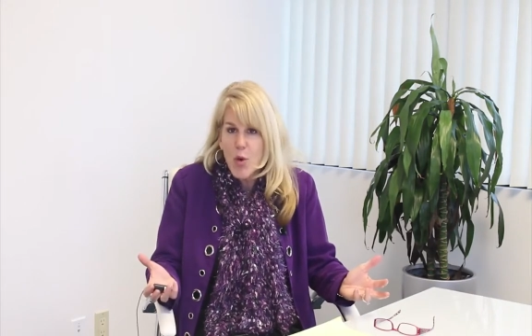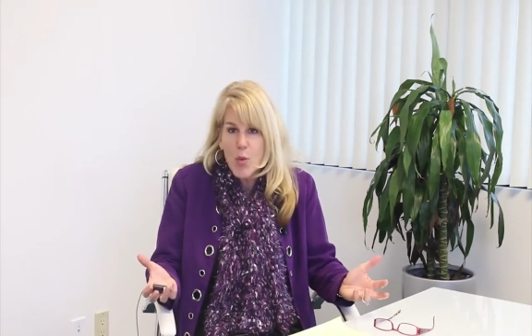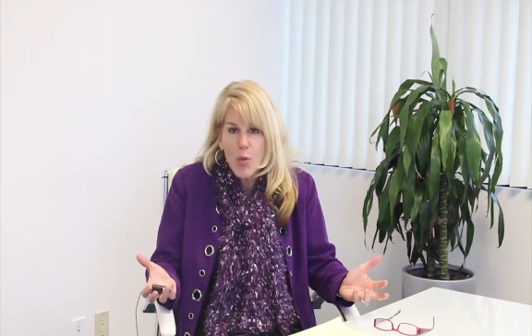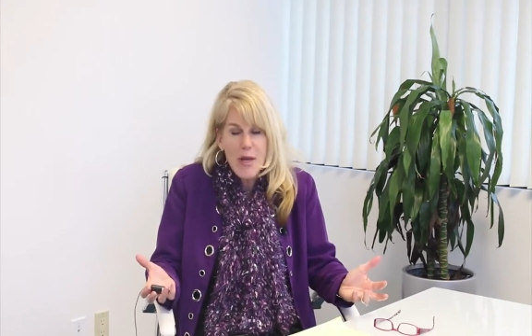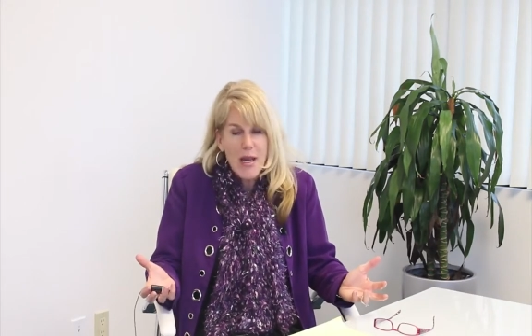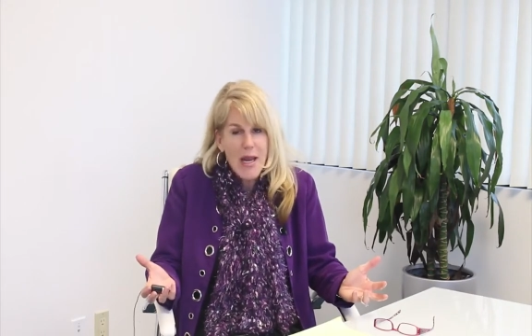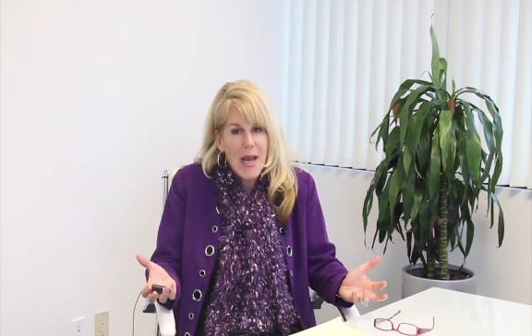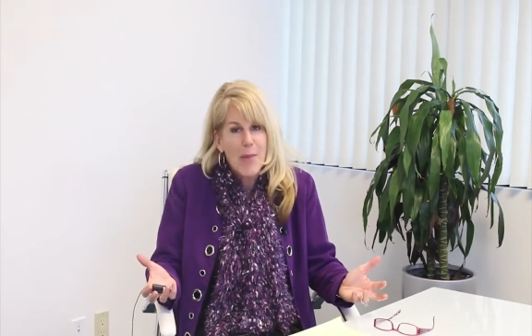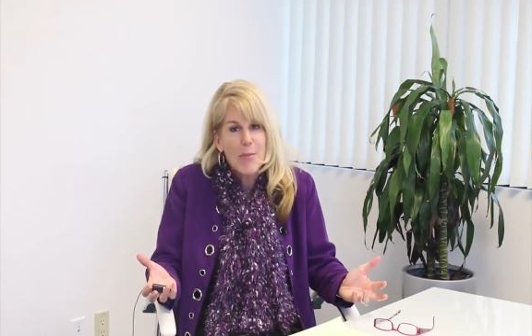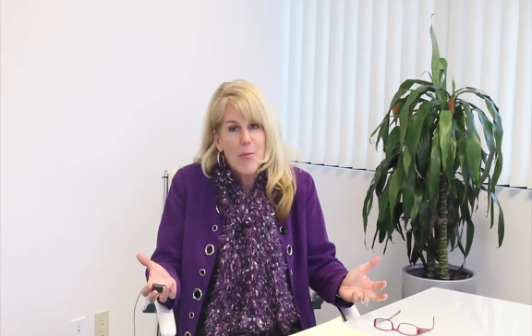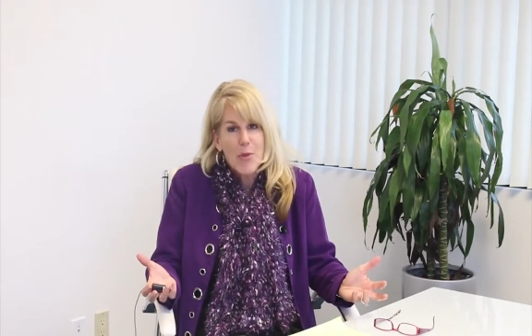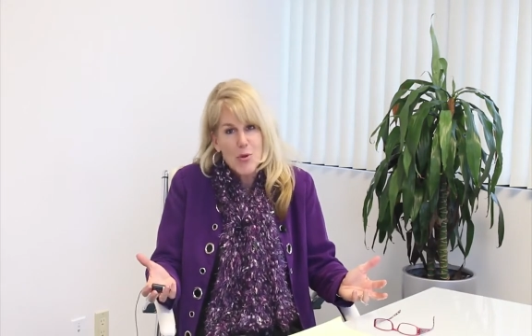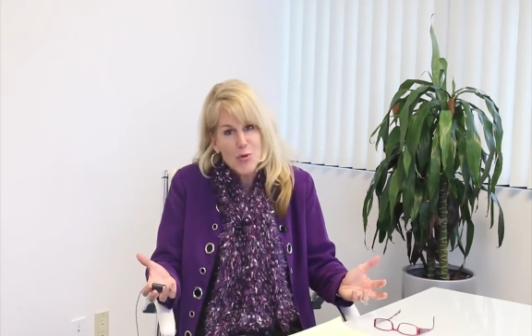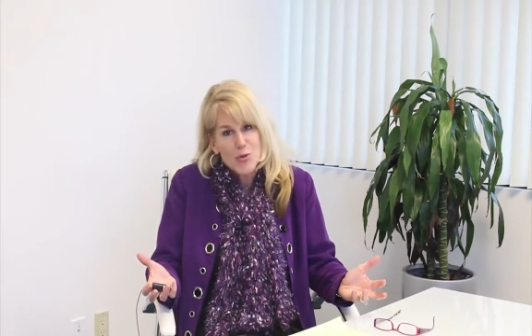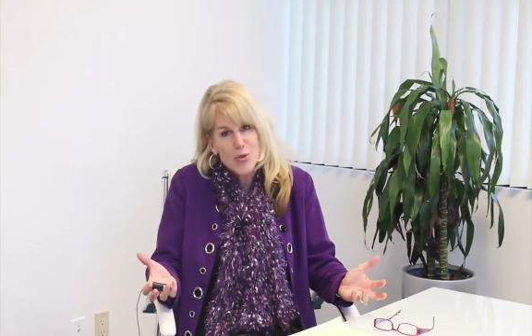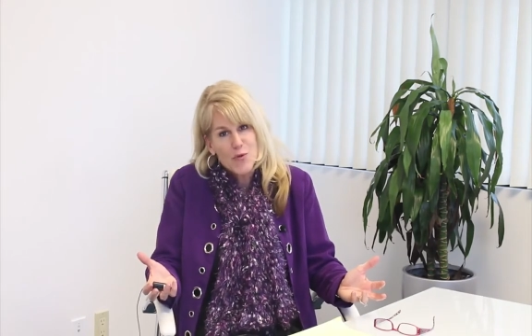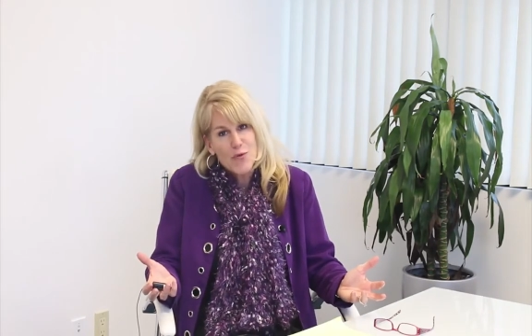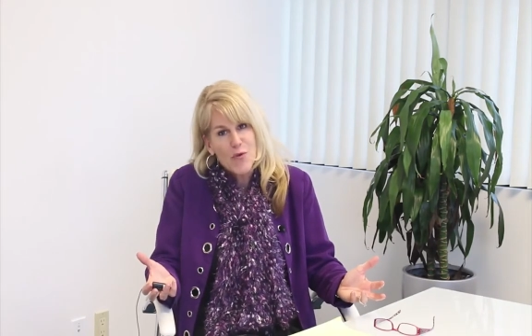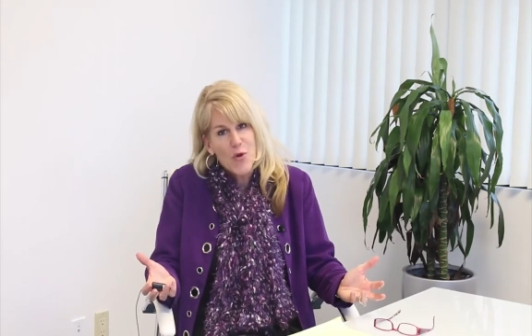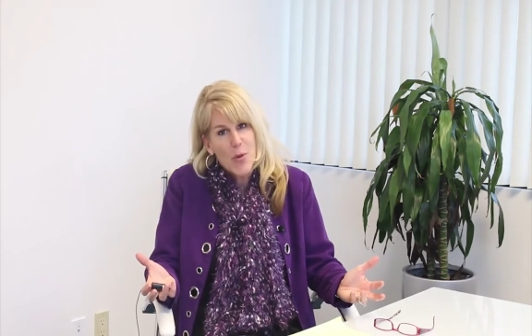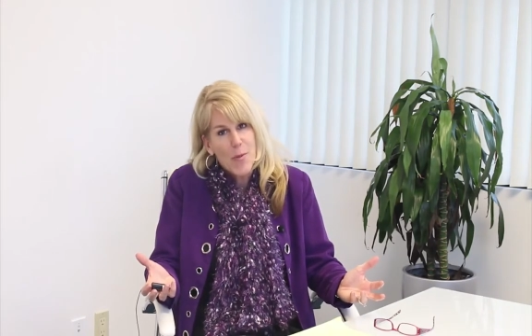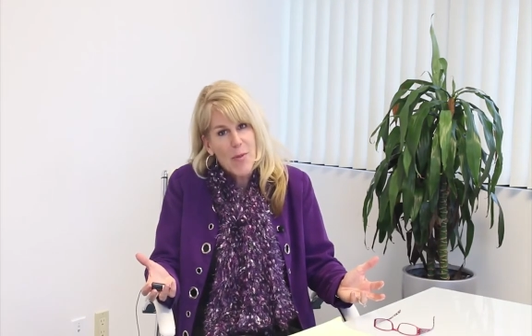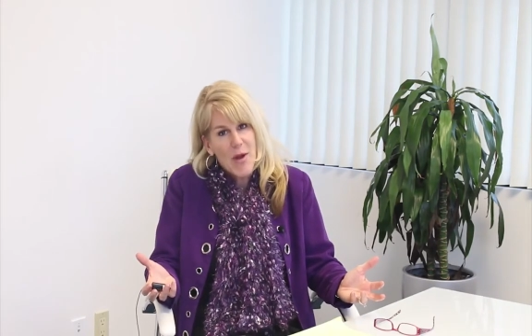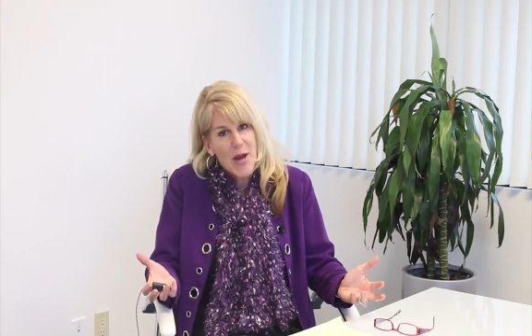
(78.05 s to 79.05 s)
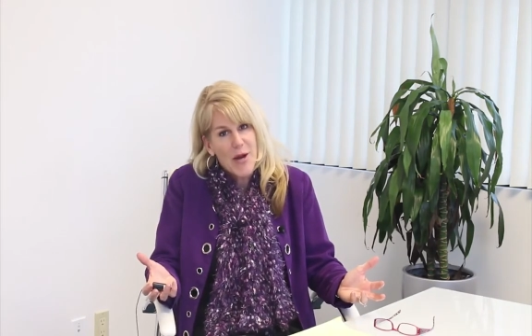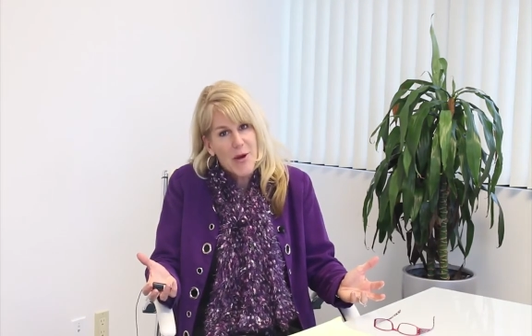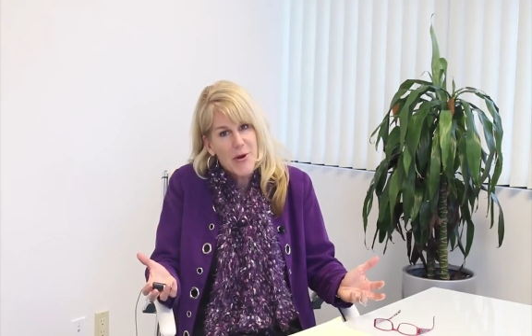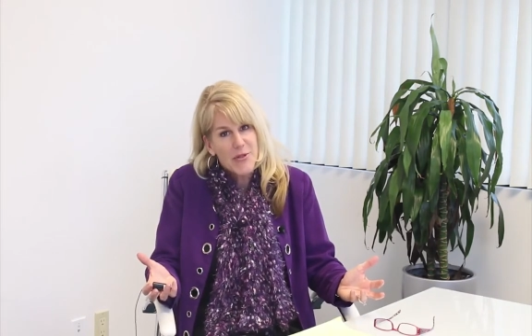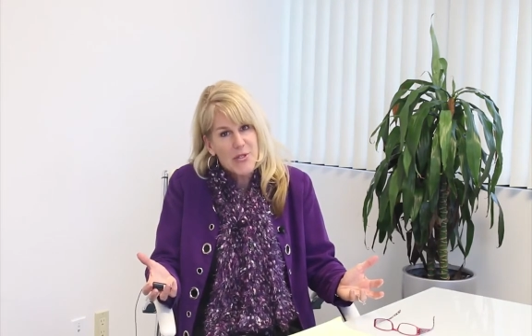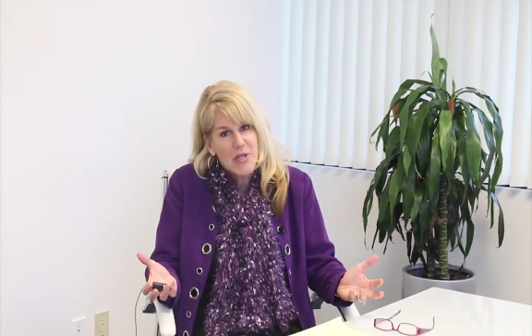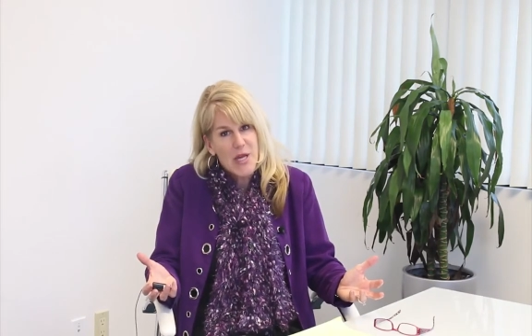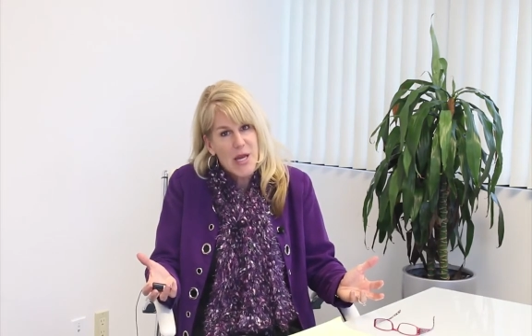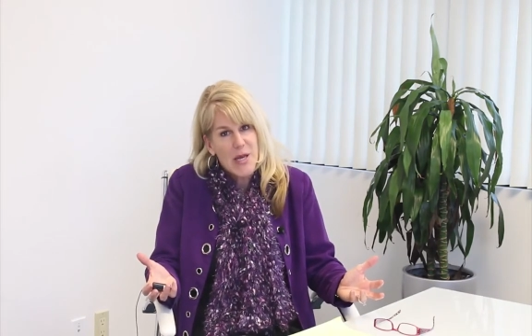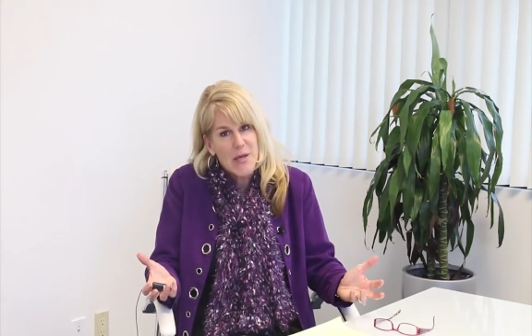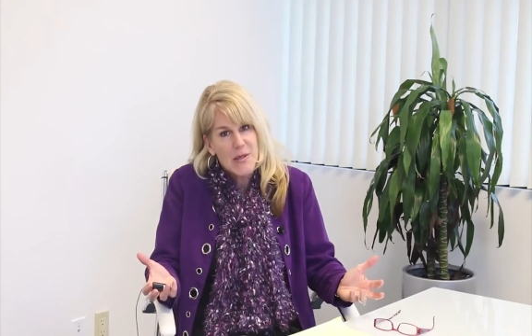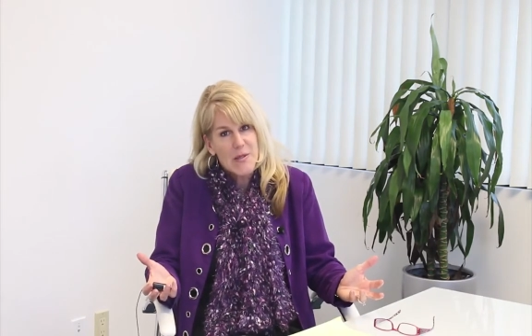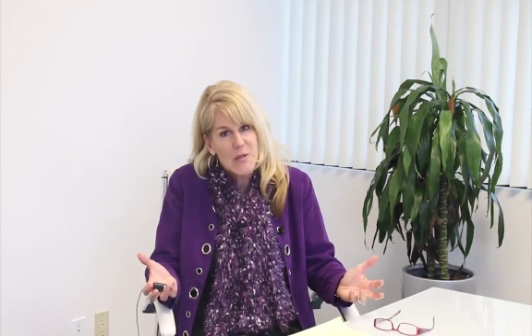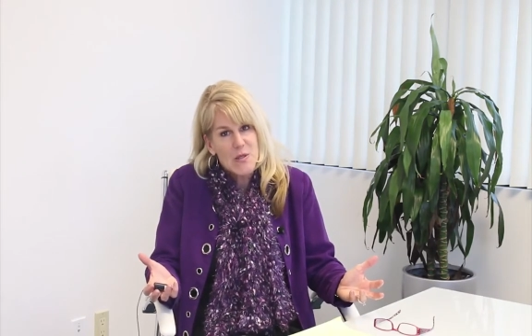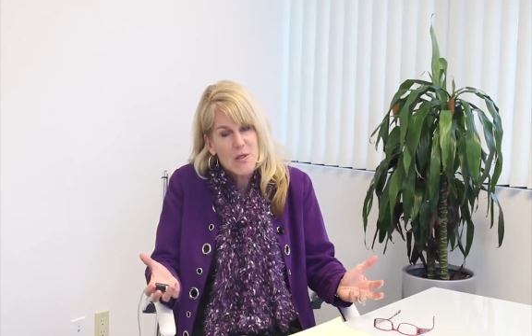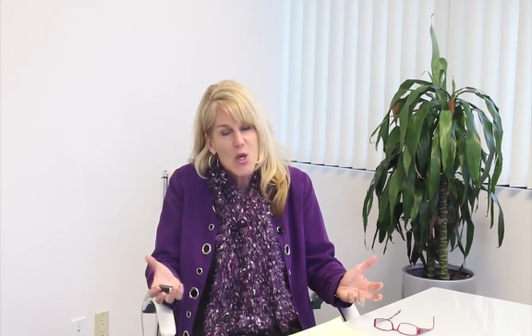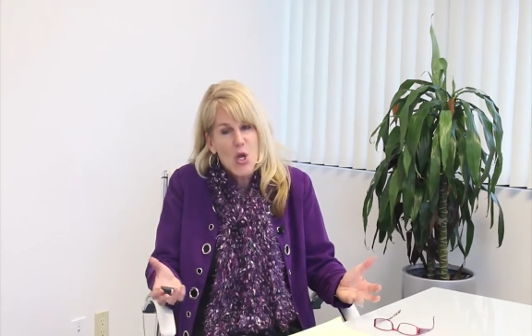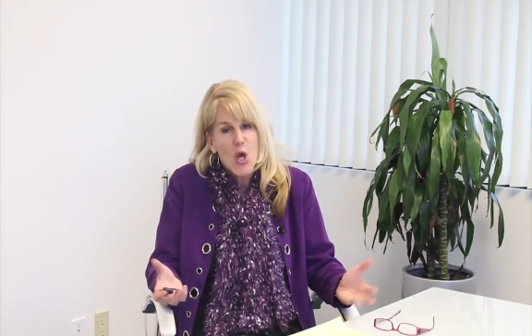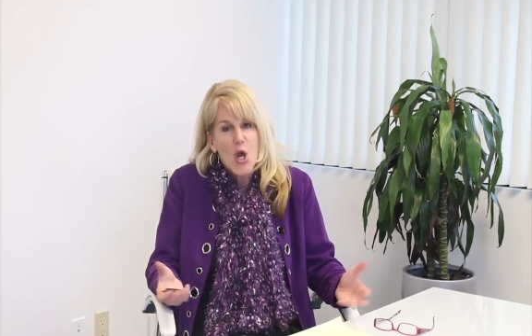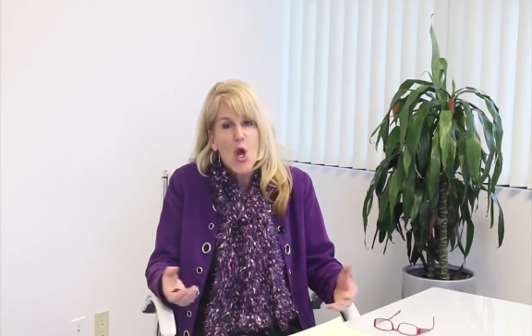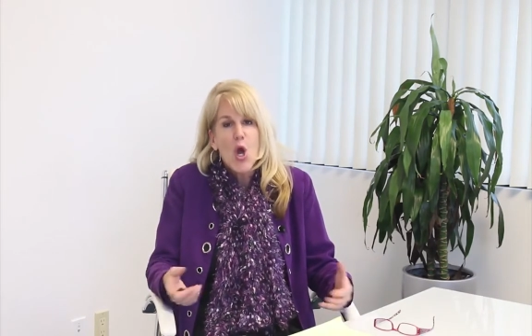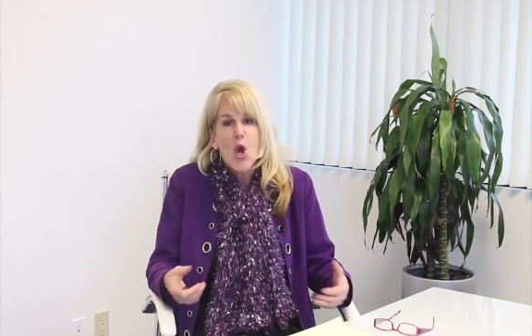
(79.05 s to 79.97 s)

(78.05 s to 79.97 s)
we get most of our buyers' hits.